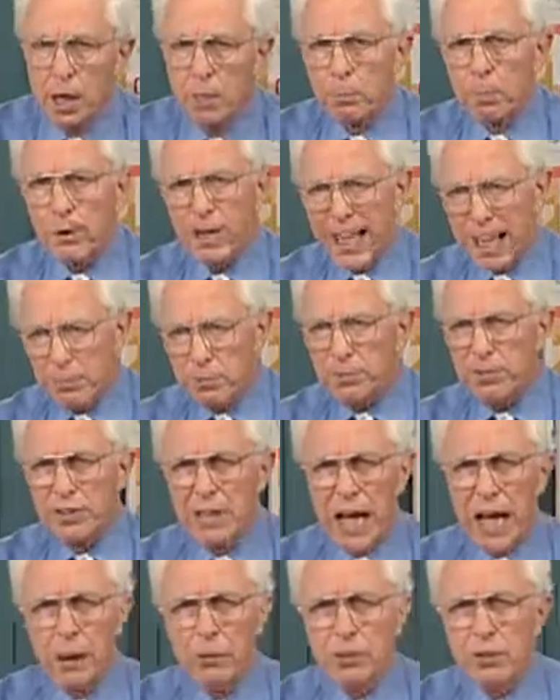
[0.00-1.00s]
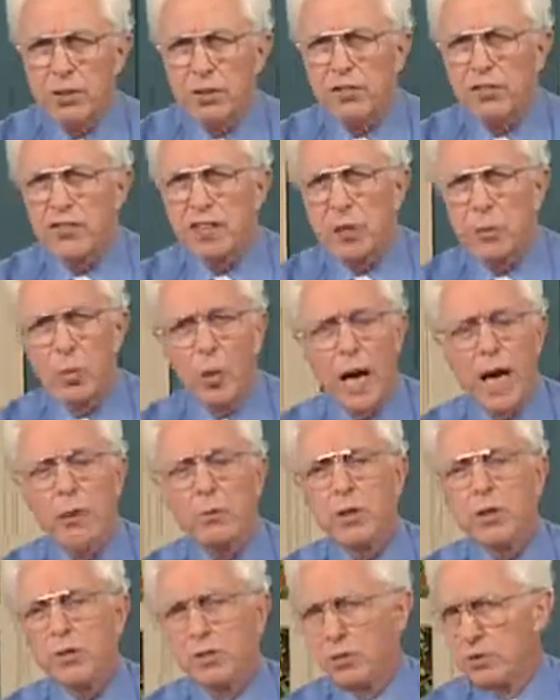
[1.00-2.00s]
Perhaps now you can see why
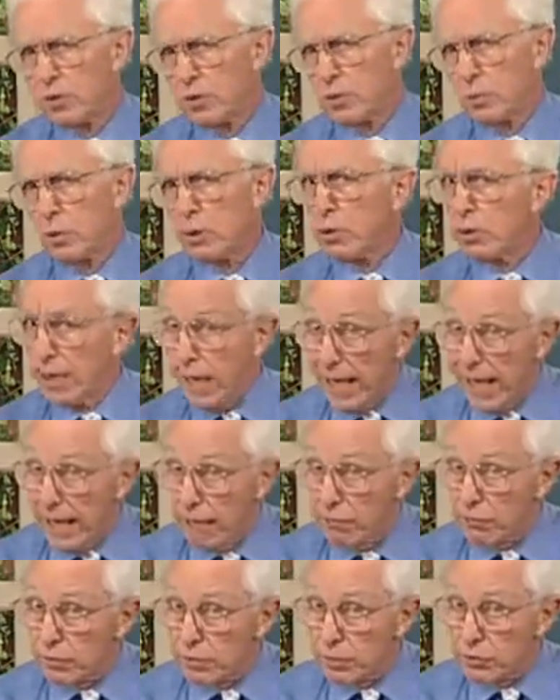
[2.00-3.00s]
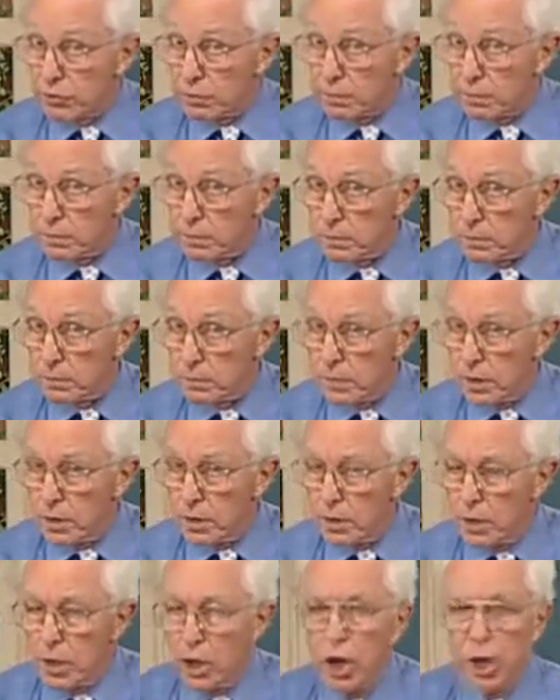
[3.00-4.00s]
we use the word average.
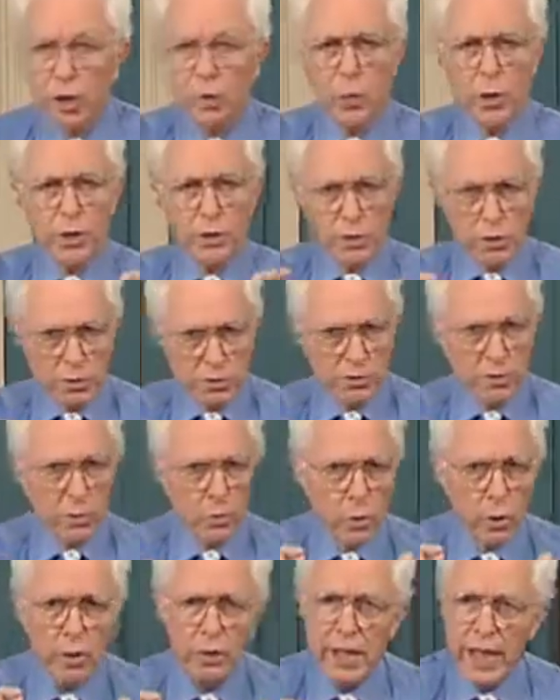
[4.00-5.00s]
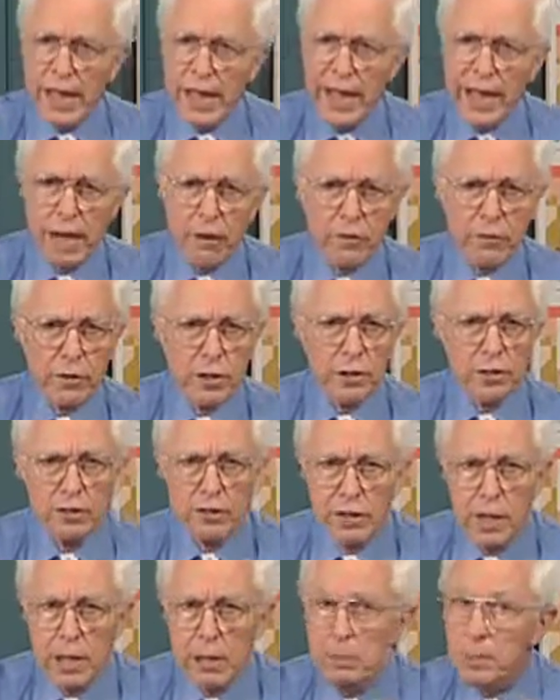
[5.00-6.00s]
We use the word
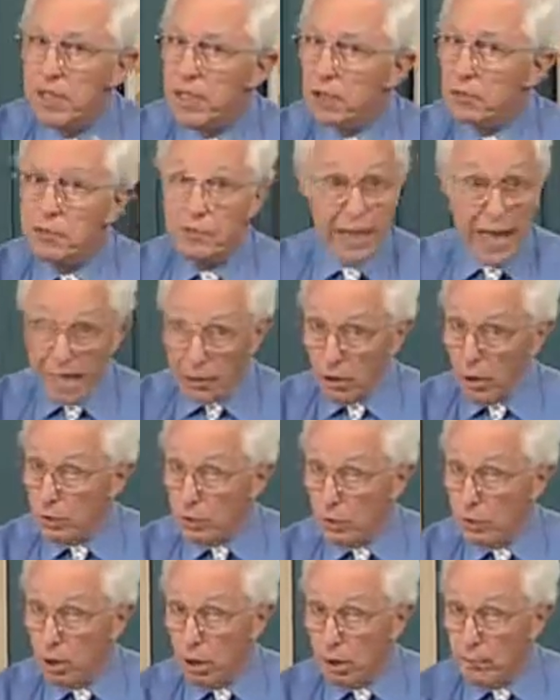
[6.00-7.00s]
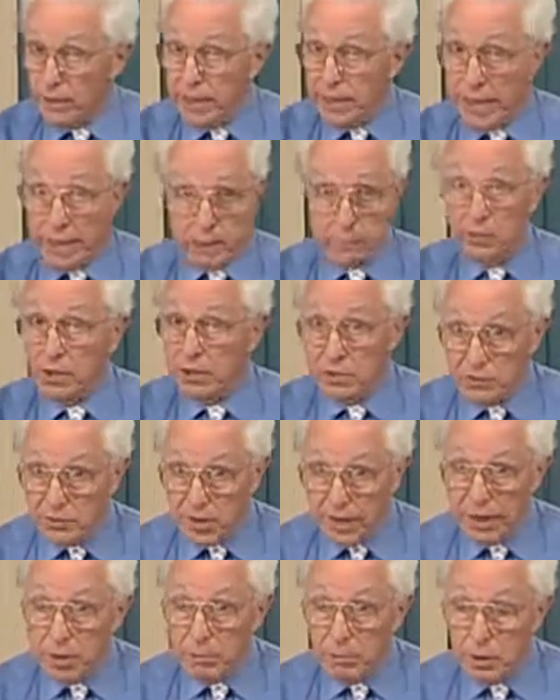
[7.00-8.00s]
average because not all chlorine atoms are the
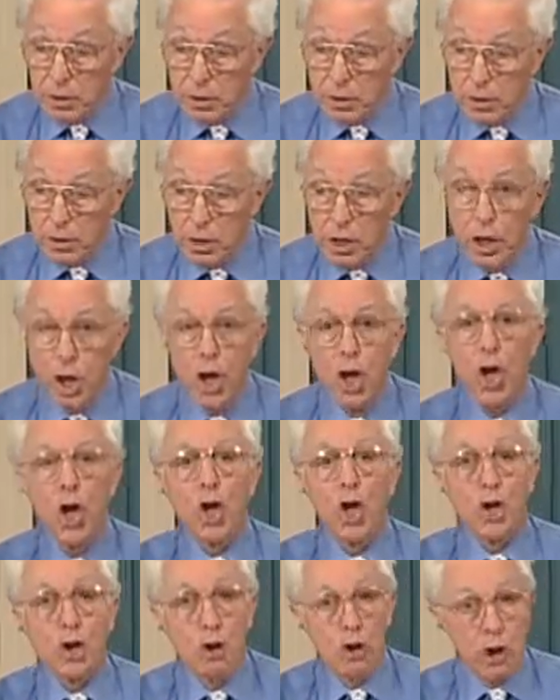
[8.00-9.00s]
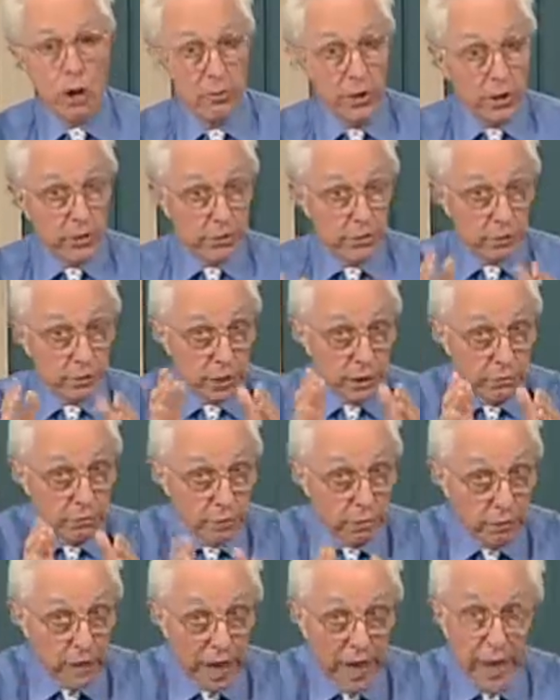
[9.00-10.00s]
same. Chlorine
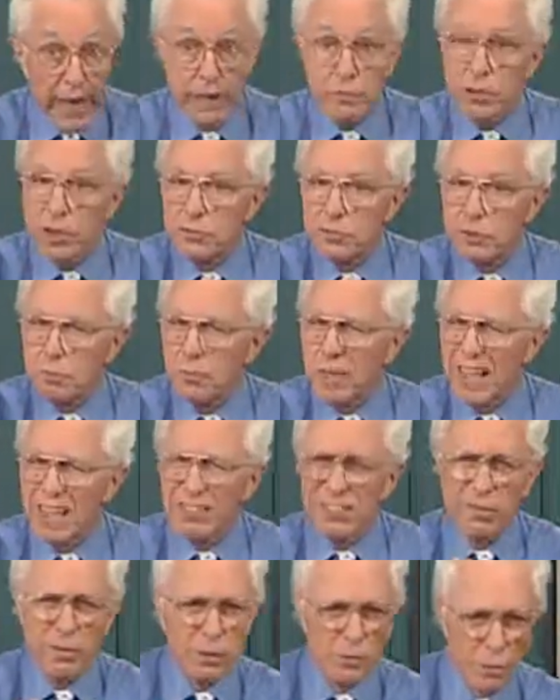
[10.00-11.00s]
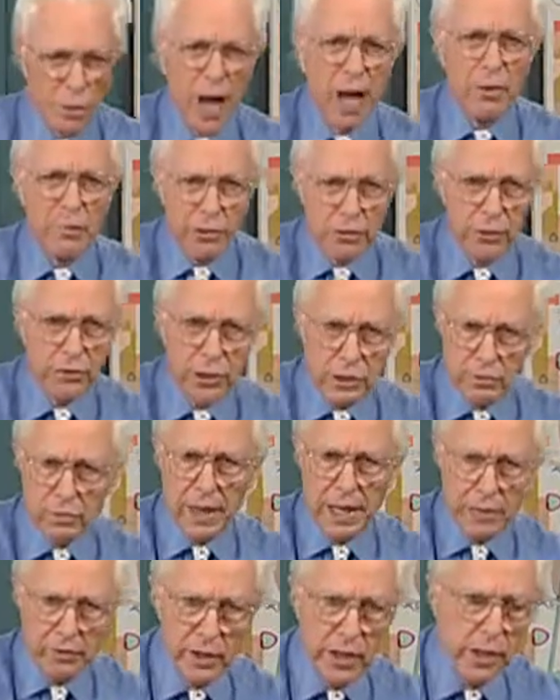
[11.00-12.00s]
35 has a mass of around
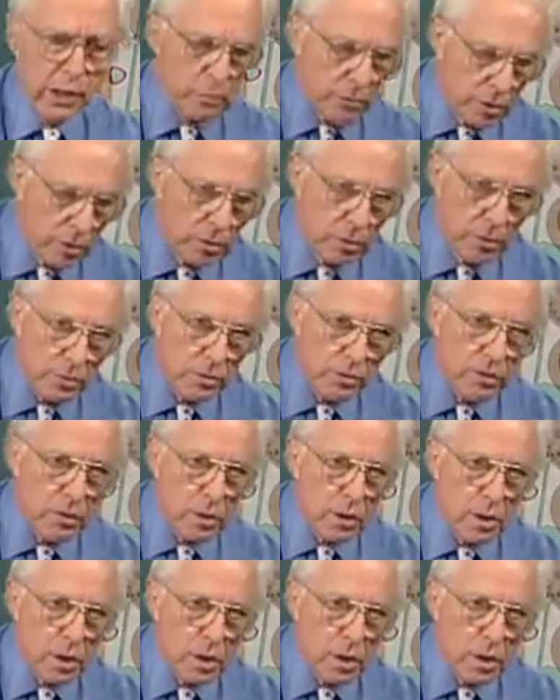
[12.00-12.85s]
35 AMUs,